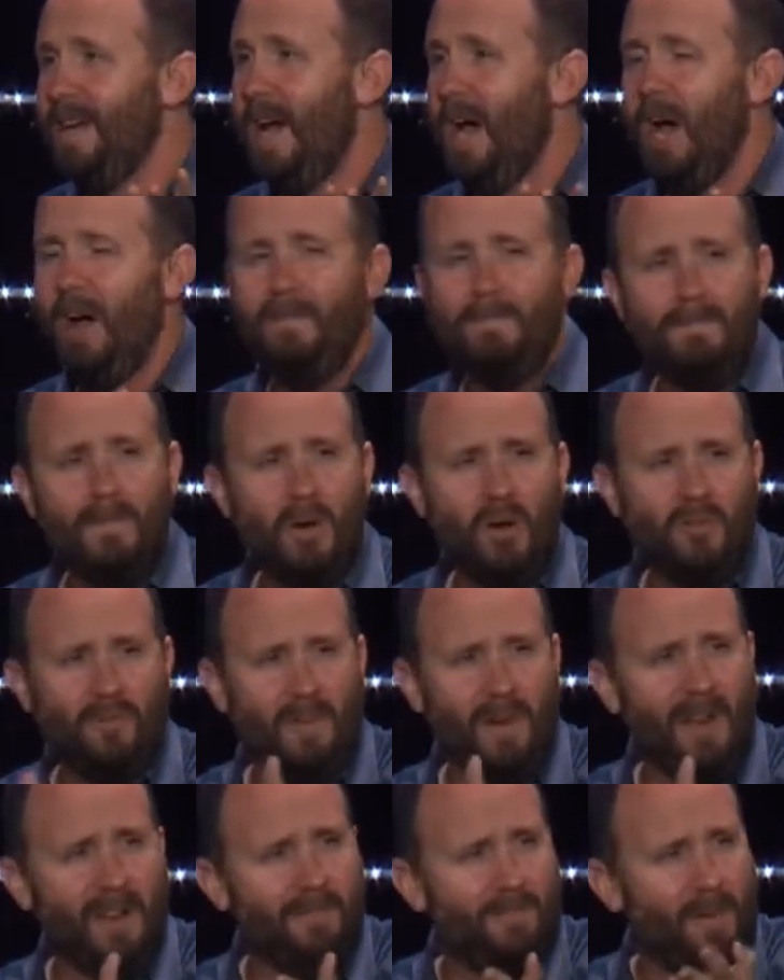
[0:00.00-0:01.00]
a
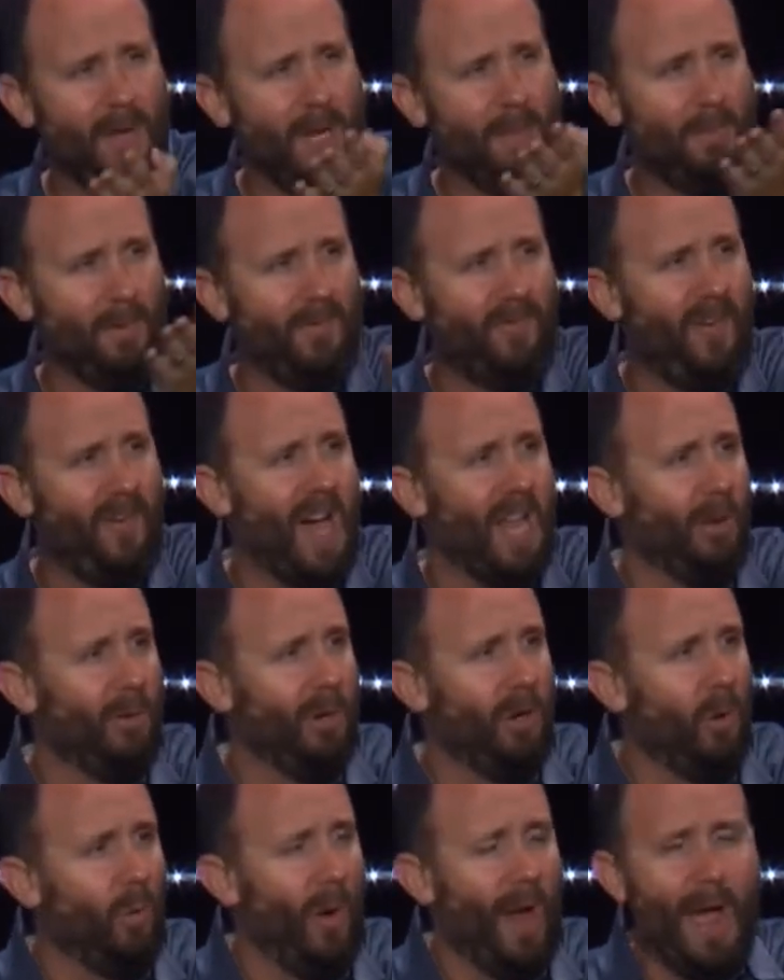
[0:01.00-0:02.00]
movement of people
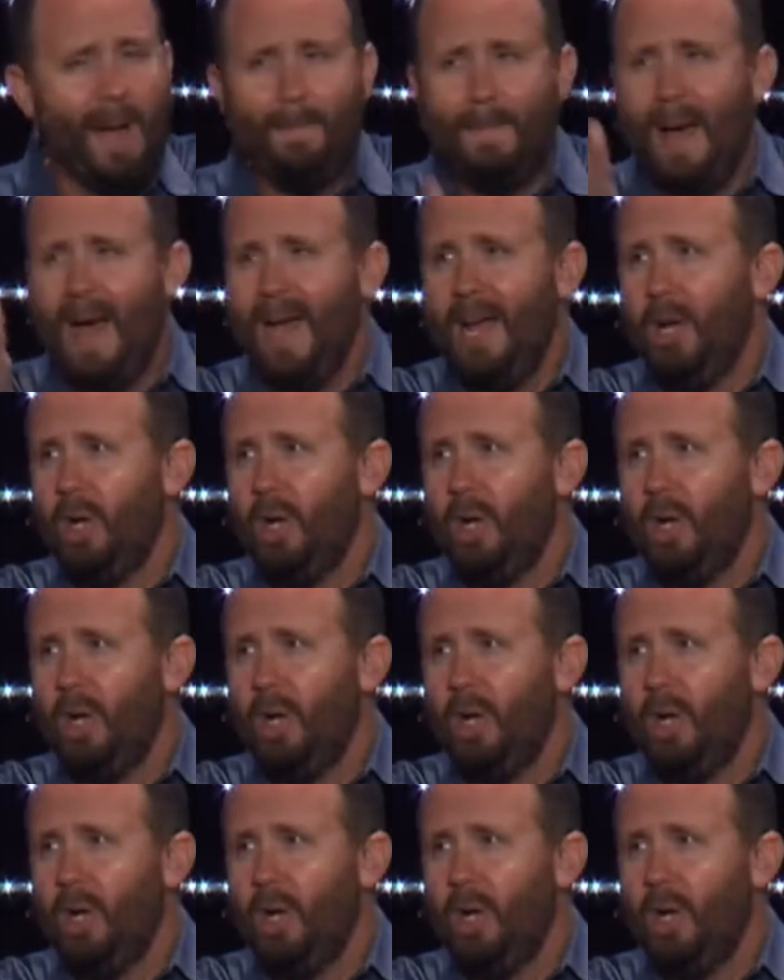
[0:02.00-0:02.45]
following a rabbi,